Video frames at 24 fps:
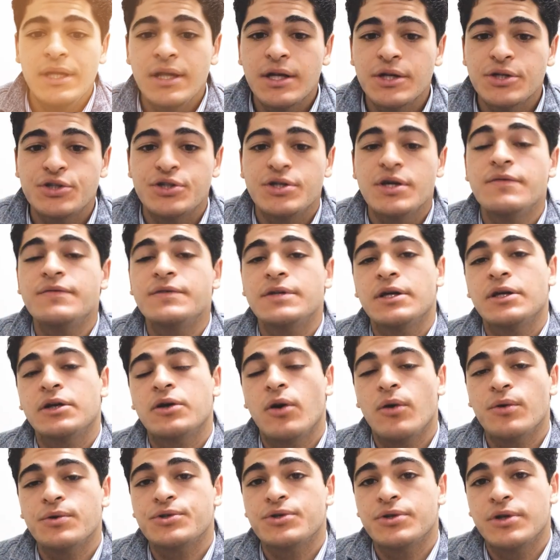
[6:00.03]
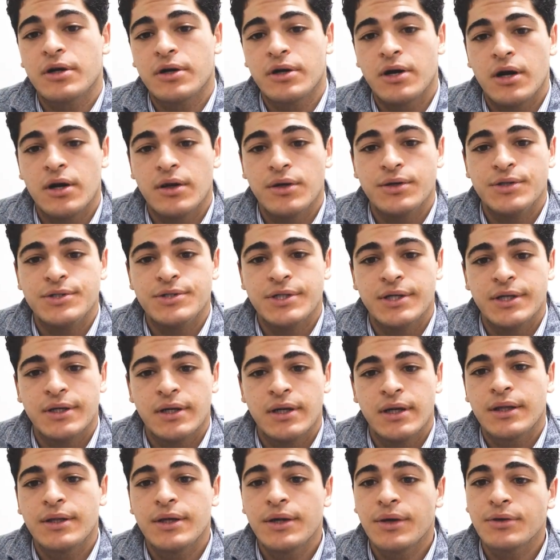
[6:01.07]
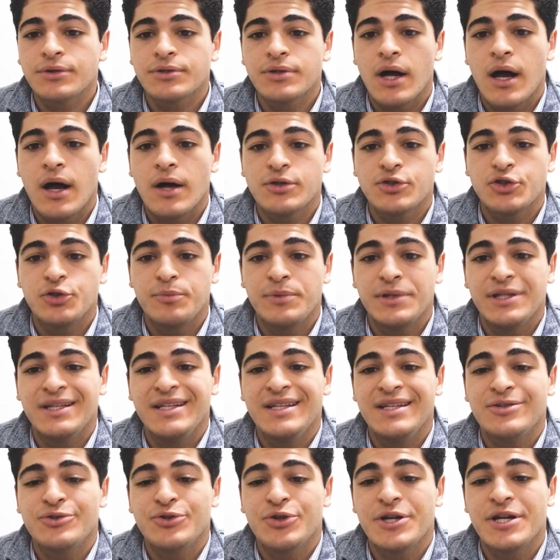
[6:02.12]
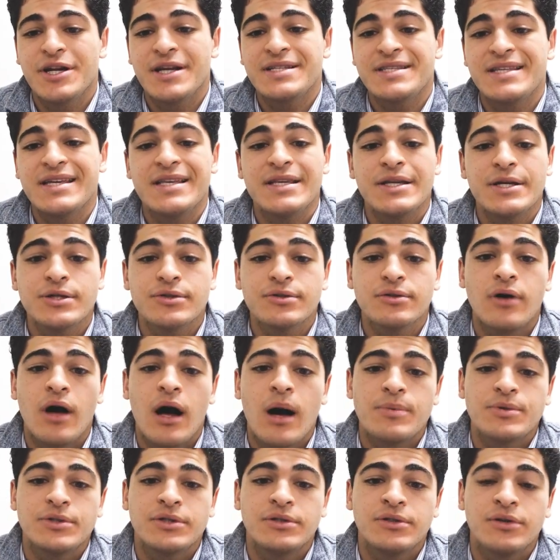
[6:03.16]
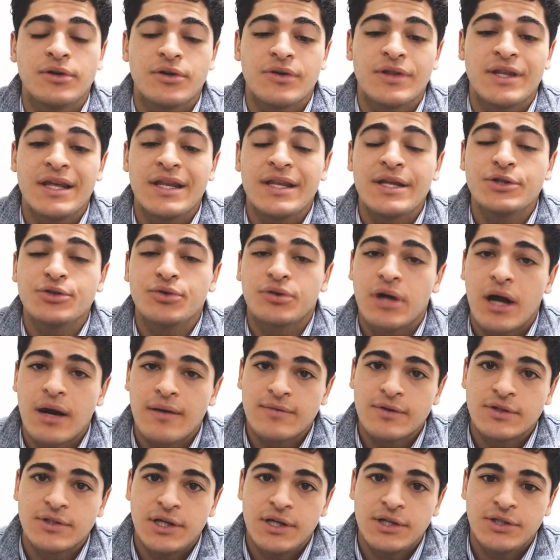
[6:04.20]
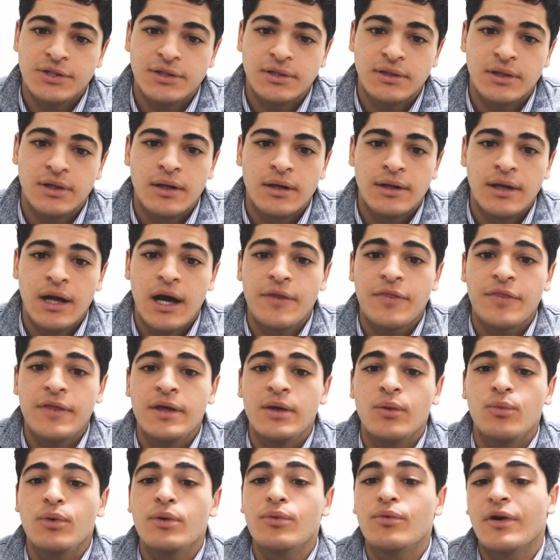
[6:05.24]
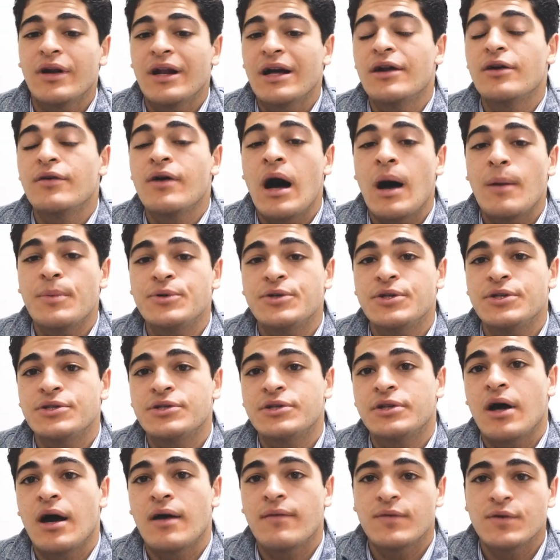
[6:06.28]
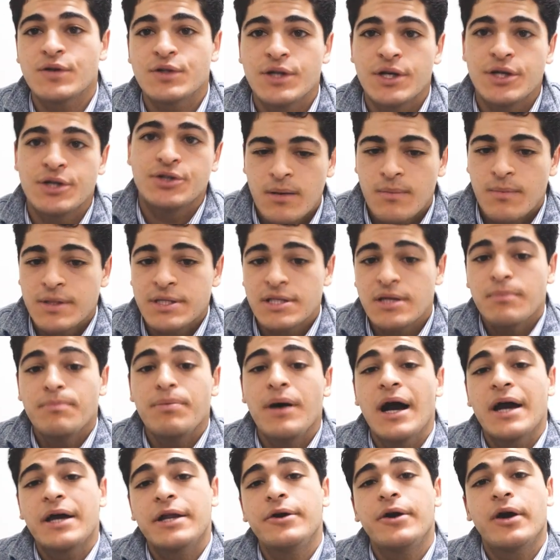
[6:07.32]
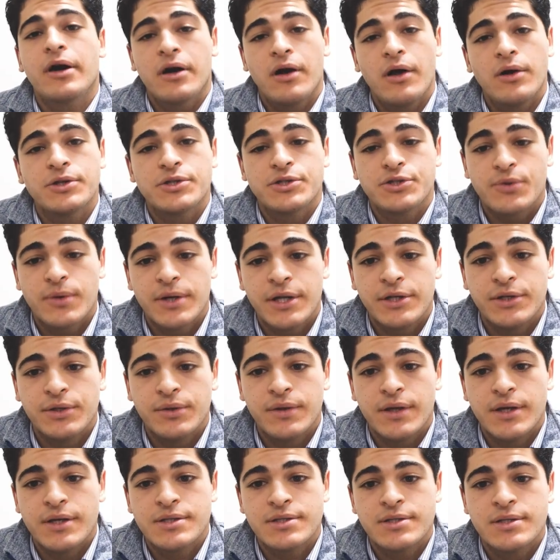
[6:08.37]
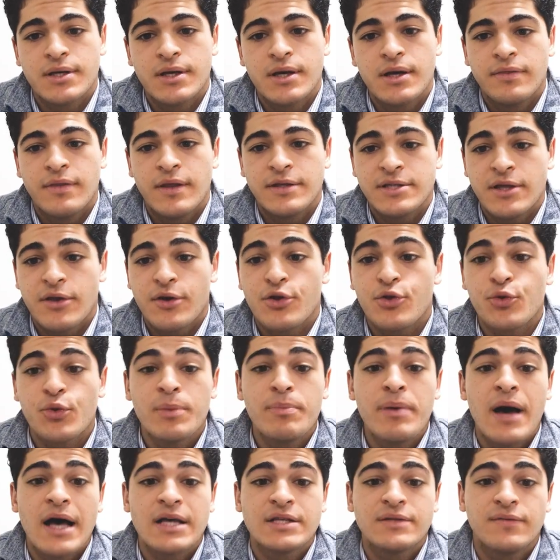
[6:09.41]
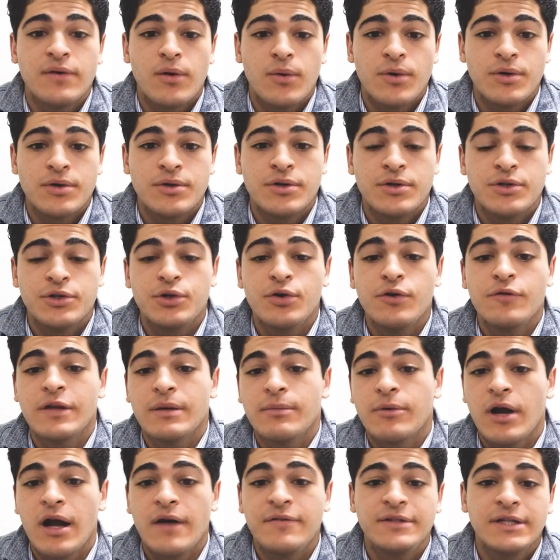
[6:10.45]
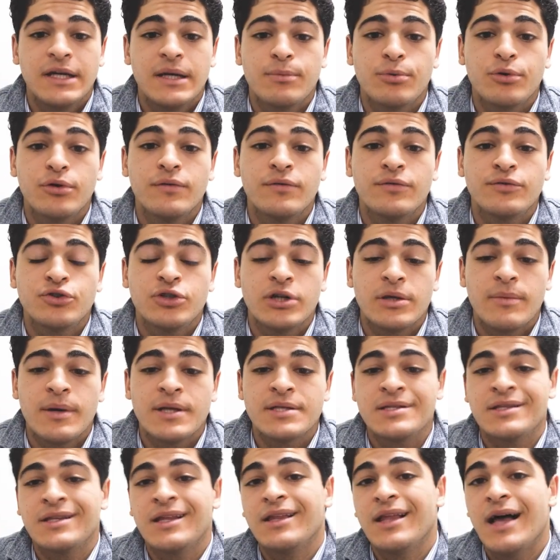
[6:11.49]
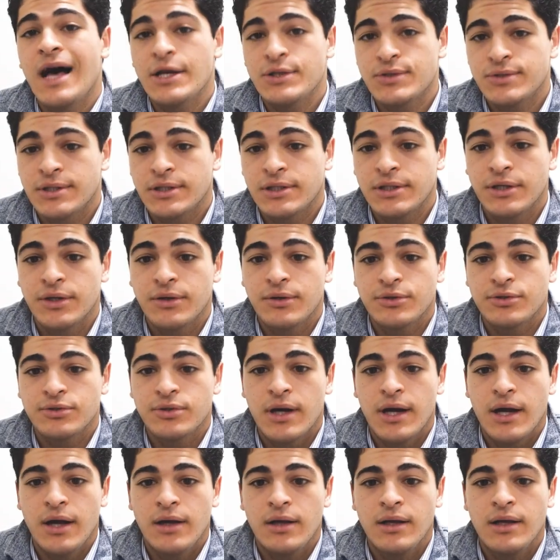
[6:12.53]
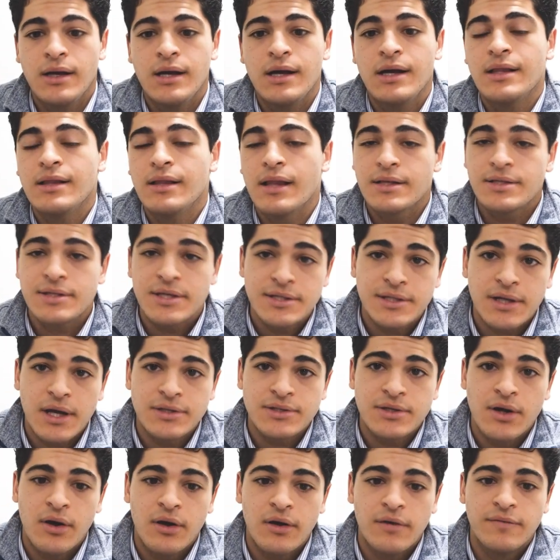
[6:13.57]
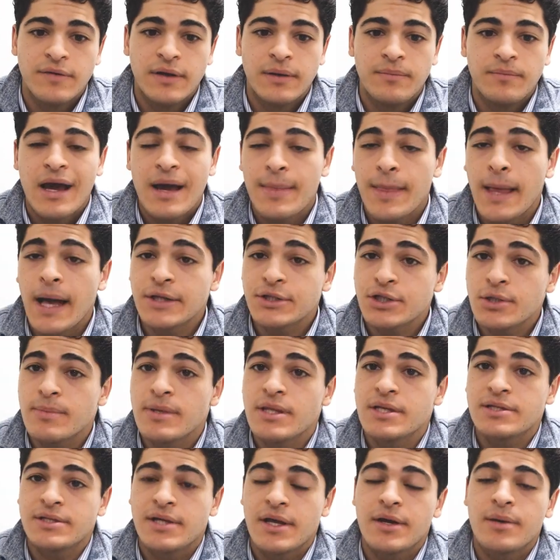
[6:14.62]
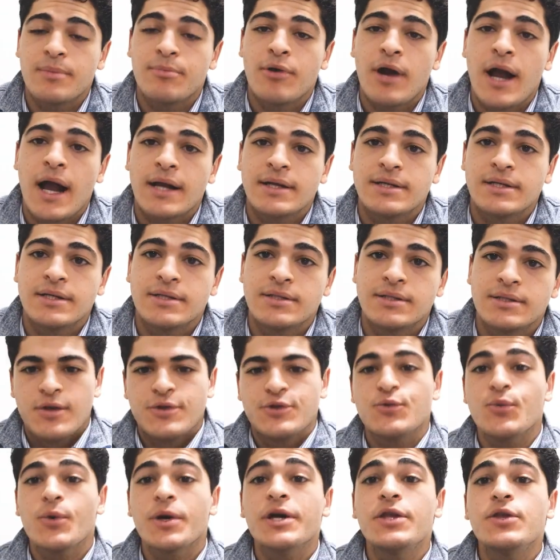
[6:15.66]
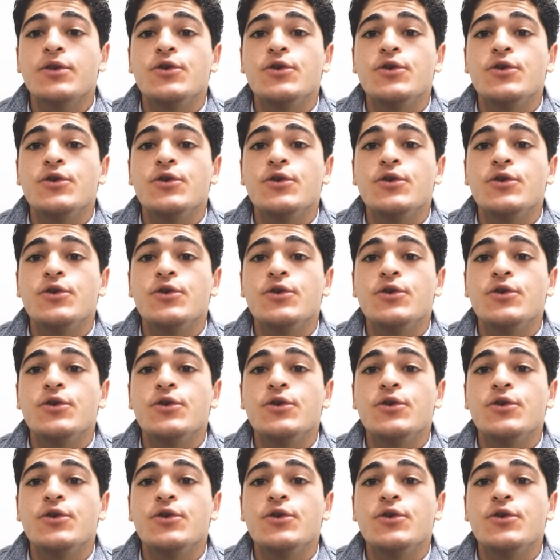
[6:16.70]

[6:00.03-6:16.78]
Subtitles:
a shift in culture in oncology. Clinical trials should be treated as the initial option or the initial conversation, not the we run out of options conversation. But some pioneering oncologists already do this. They say there are 3 paths forward. 2 of them are FDA-approved treatments, and the last one's a clinical trial. Let's discuss all of them. And that should be the standard practice. So what can